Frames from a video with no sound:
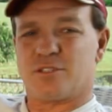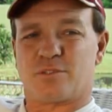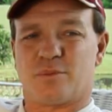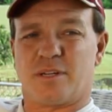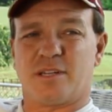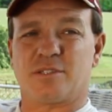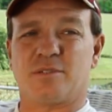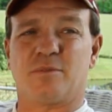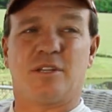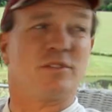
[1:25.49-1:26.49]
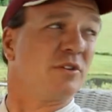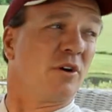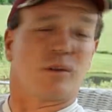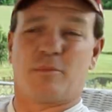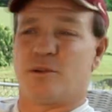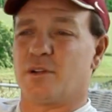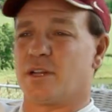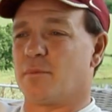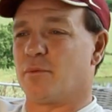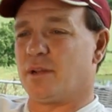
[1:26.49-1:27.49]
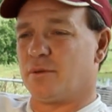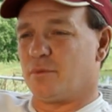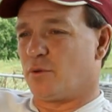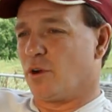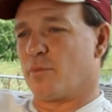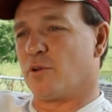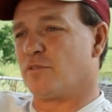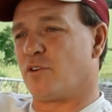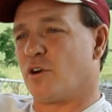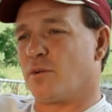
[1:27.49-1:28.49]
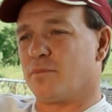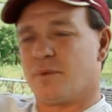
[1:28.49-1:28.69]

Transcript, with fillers: just we. This is this is our community. I mean, we, we grew up on a farm,